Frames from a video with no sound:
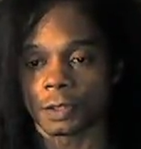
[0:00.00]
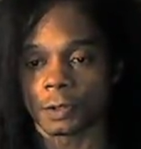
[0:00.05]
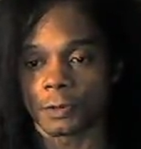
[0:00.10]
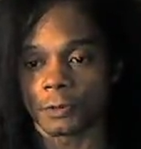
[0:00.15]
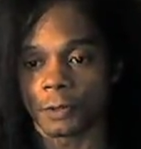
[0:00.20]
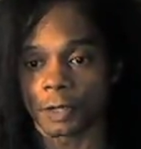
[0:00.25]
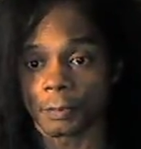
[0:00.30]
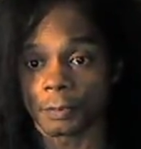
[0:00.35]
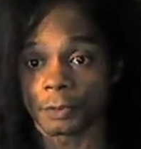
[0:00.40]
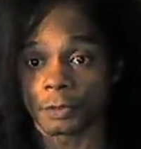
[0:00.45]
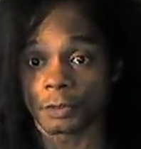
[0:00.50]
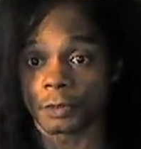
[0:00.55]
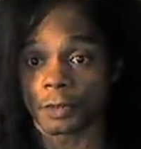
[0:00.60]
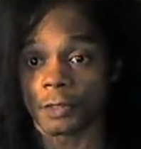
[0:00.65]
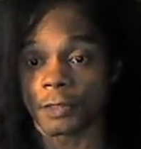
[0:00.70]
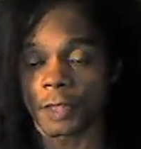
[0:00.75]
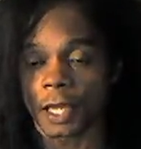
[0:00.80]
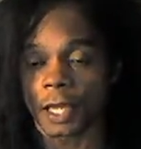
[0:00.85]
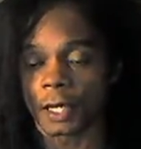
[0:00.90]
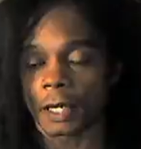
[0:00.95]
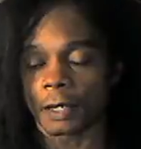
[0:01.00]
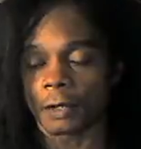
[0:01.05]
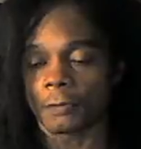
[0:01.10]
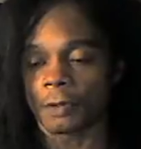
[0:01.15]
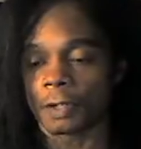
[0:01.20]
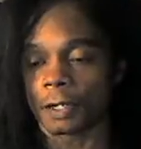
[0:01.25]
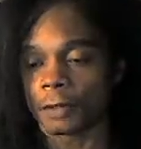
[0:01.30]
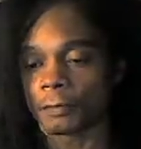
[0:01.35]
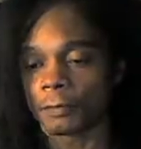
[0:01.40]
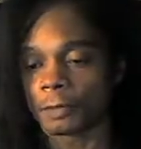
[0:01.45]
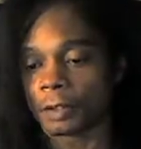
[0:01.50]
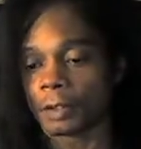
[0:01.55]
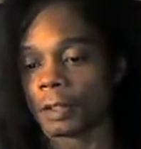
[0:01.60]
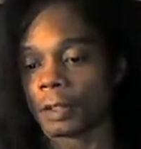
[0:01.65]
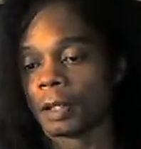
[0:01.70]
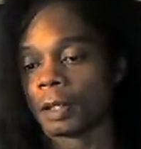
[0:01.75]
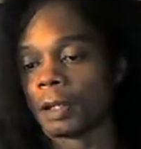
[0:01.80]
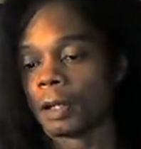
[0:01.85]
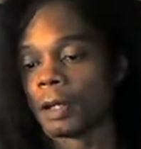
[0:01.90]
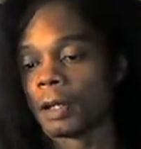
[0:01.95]
when I'm doing that or whatever.
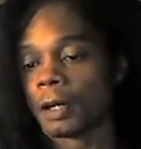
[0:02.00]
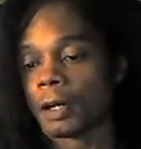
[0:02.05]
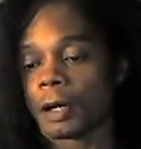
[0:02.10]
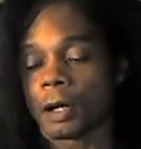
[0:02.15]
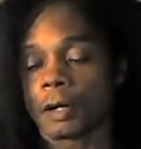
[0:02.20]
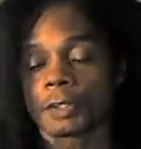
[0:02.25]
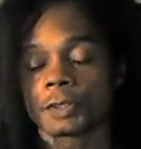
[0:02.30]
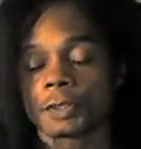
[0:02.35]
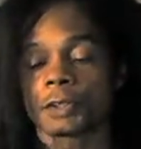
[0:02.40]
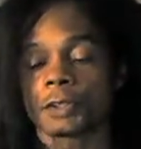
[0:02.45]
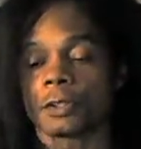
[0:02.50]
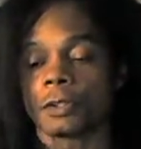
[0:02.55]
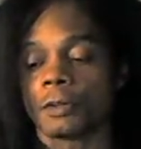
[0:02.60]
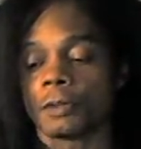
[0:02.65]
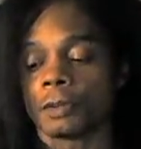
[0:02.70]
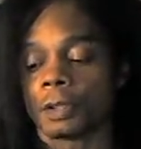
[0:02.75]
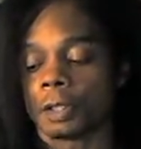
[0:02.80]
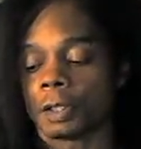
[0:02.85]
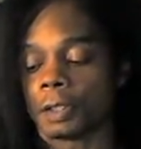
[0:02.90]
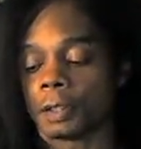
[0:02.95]
Also,